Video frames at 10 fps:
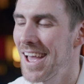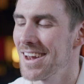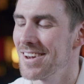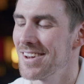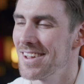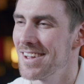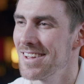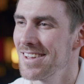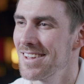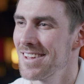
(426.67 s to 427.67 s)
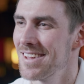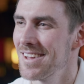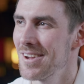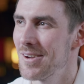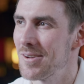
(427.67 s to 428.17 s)
and
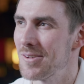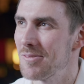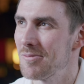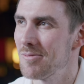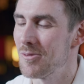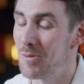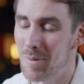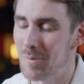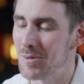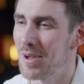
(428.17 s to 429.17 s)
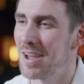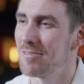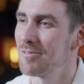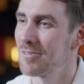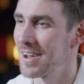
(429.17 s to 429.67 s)
remember to
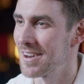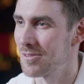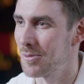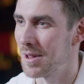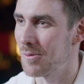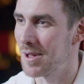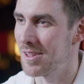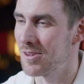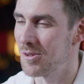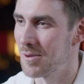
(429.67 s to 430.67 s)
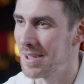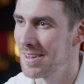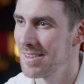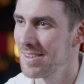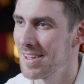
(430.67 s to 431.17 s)
have fun as well while you're doing
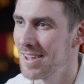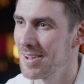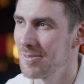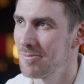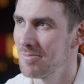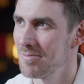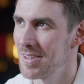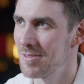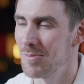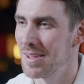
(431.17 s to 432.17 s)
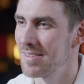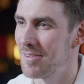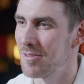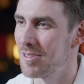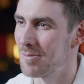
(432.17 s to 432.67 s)
it. This makes
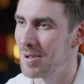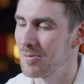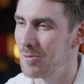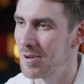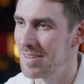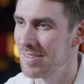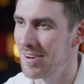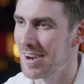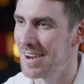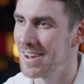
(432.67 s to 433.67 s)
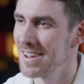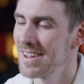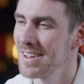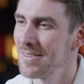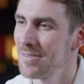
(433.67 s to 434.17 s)
everything much more easier, and
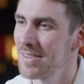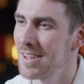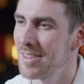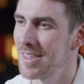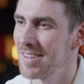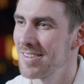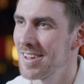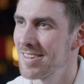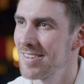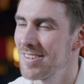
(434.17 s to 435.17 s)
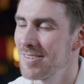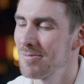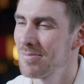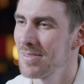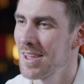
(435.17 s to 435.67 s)
I think that's
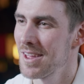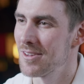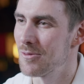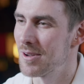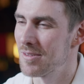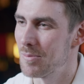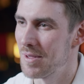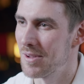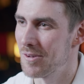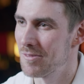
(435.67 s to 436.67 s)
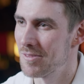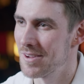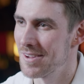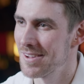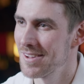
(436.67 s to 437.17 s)
the recipe of
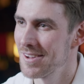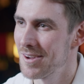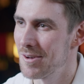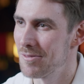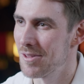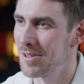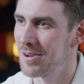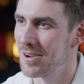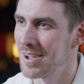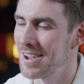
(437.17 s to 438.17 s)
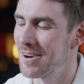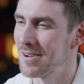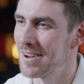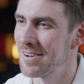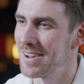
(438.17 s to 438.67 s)
a long
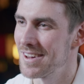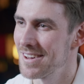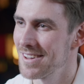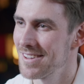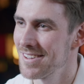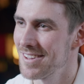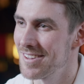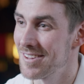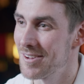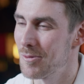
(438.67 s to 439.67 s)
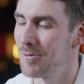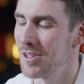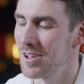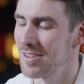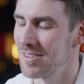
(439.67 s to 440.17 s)
career and
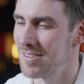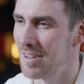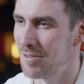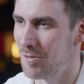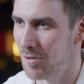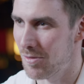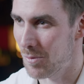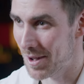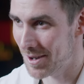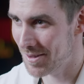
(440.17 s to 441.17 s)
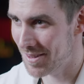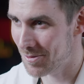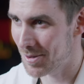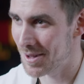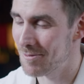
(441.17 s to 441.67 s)
hopefully a successful one
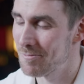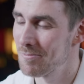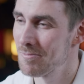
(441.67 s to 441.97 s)
as well.